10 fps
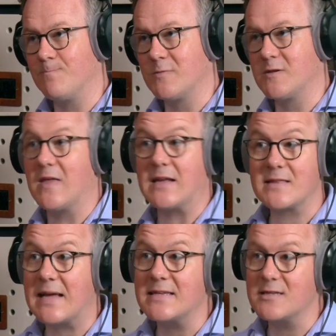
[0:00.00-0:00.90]
So
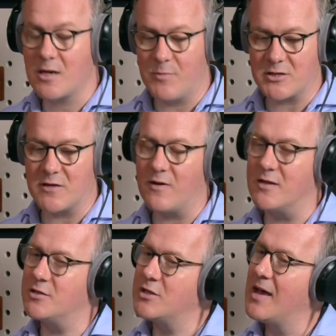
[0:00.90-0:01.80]
that is a commercial
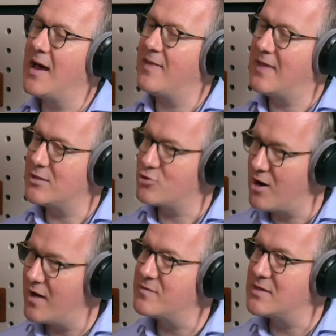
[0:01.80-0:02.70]
advantage, and that
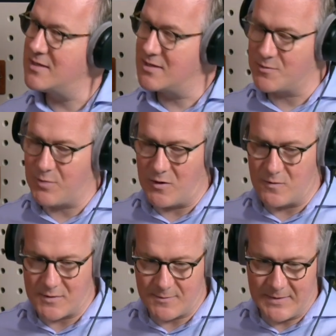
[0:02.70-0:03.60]
drives these disputes.